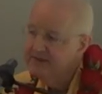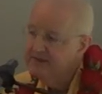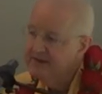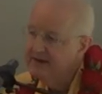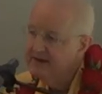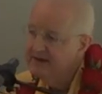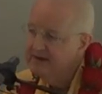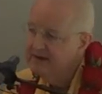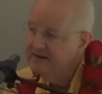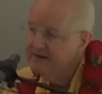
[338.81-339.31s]

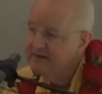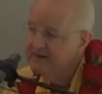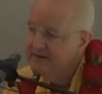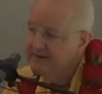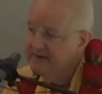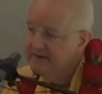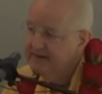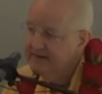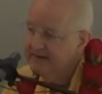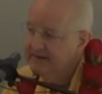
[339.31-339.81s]

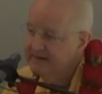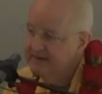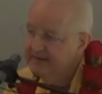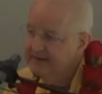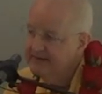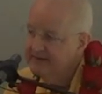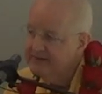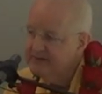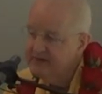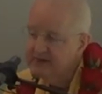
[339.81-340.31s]
there
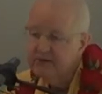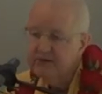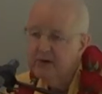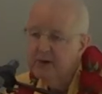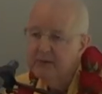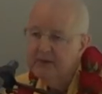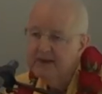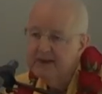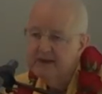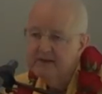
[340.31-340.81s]
is a
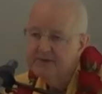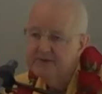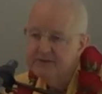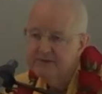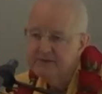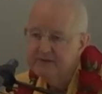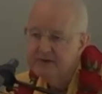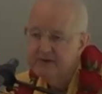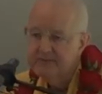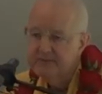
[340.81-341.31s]
growing
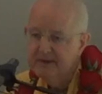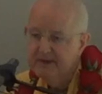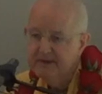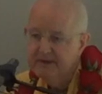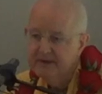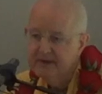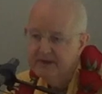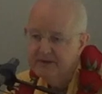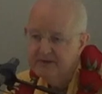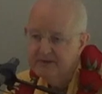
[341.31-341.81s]
interest in
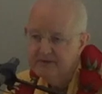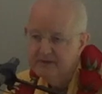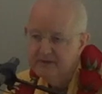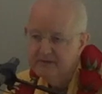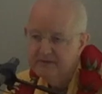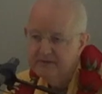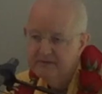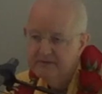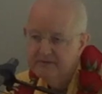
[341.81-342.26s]
meditation